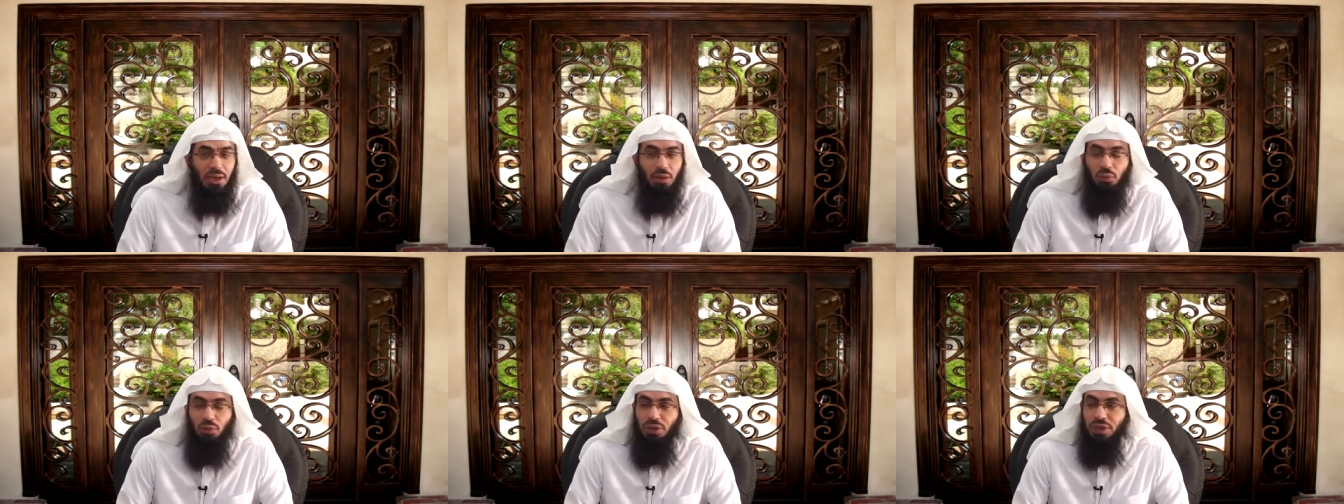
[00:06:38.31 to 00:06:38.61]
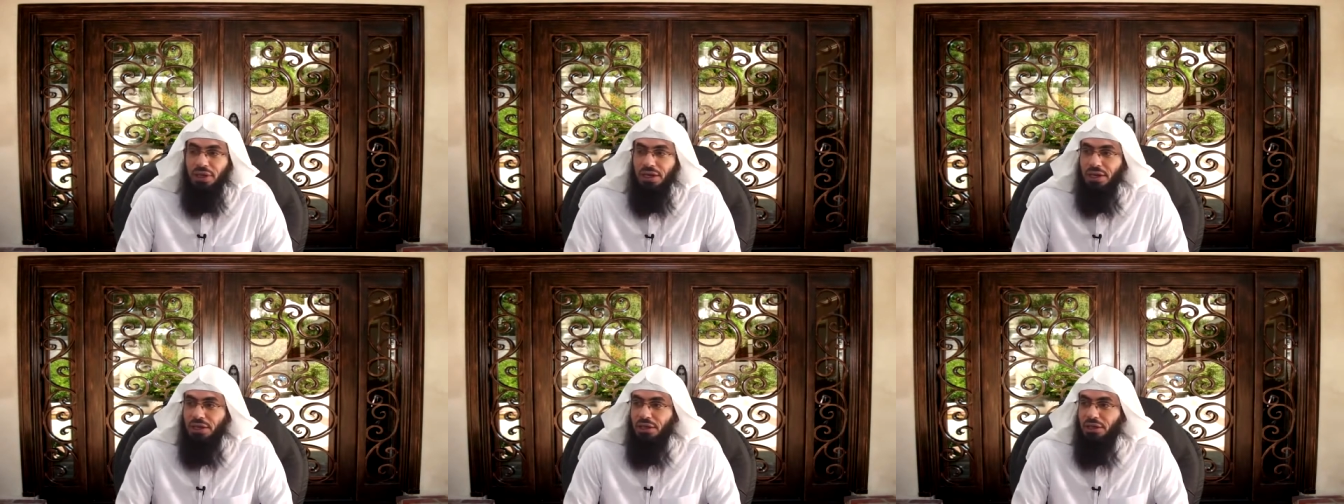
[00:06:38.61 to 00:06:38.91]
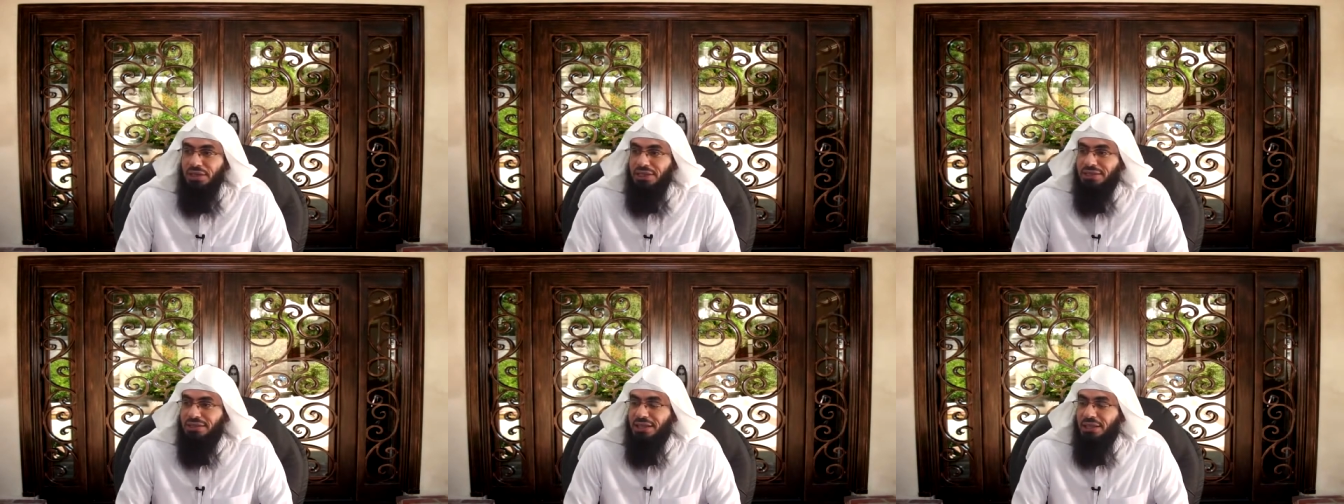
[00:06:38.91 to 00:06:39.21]
when he,
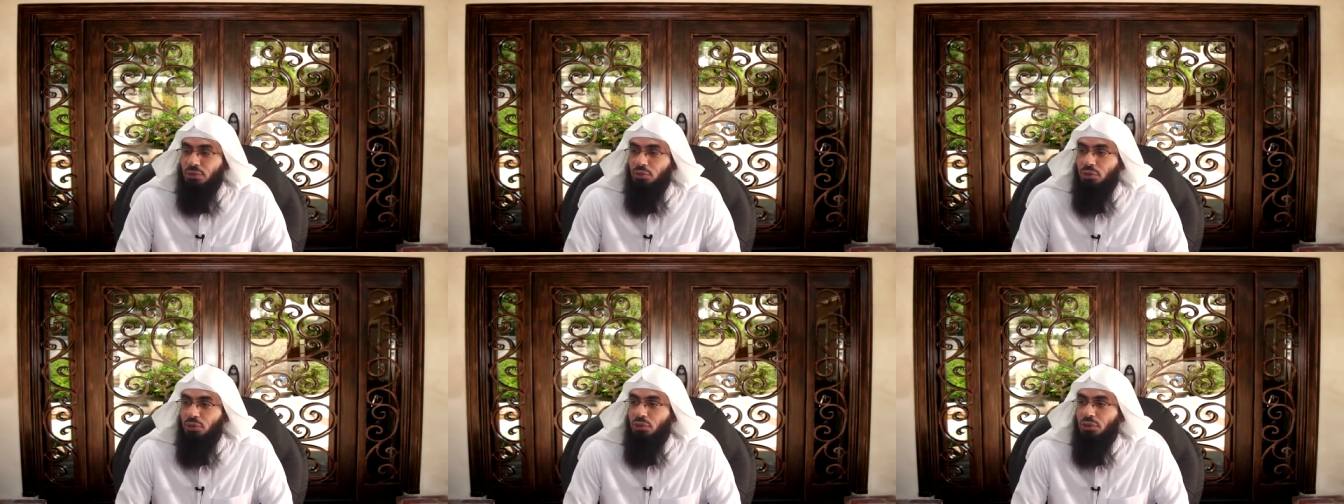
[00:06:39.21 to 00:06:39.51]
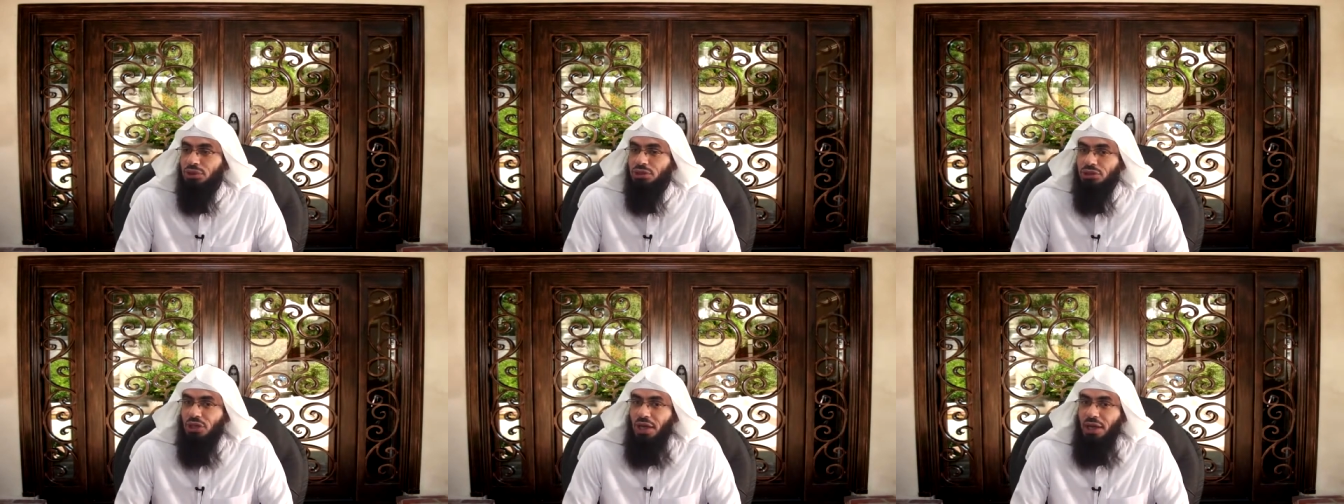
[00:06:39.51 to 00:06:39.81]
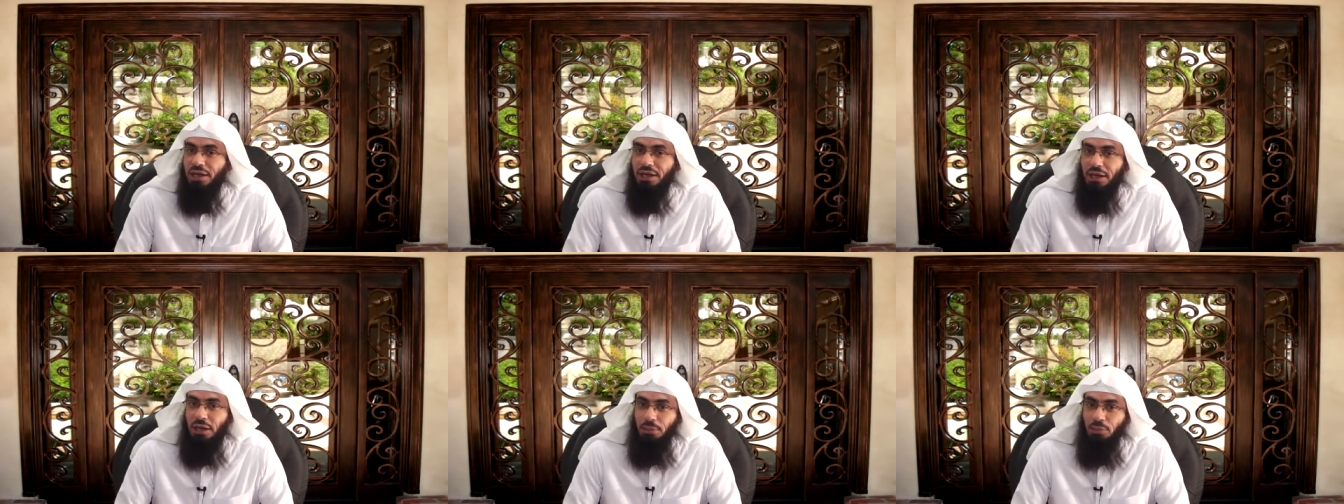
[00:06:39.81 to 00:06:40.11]
he, said we were
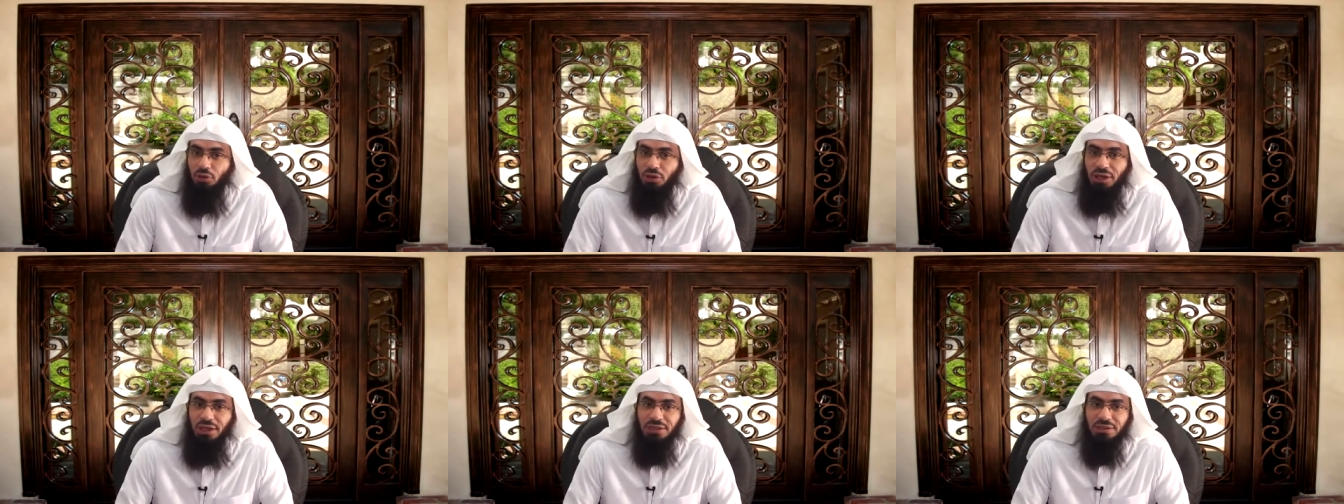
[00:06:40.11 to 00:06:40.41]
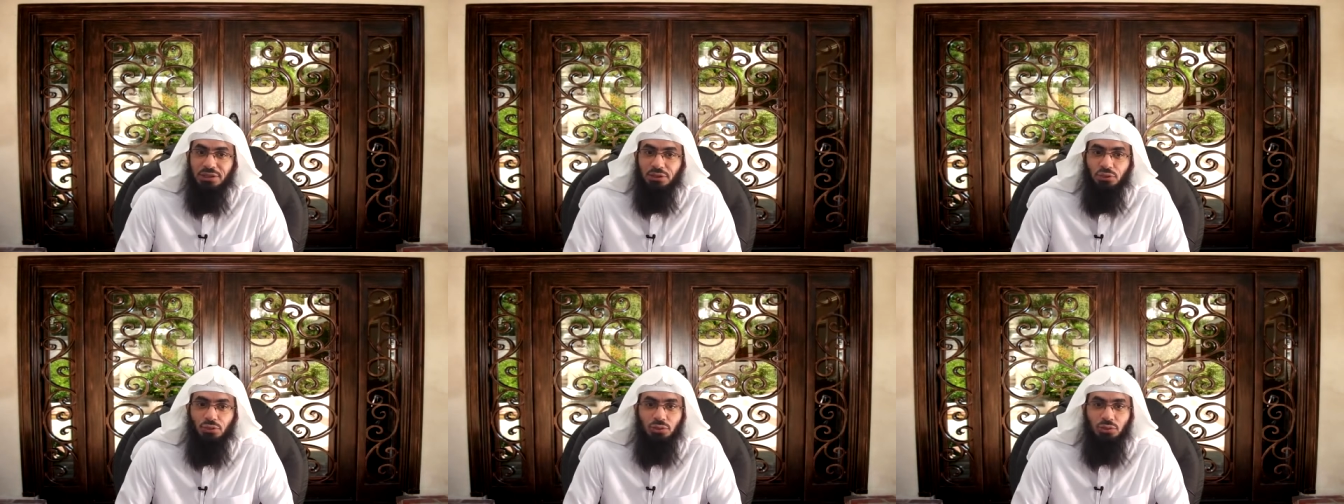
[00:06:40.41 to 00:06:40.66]
talking, Abu Huraira says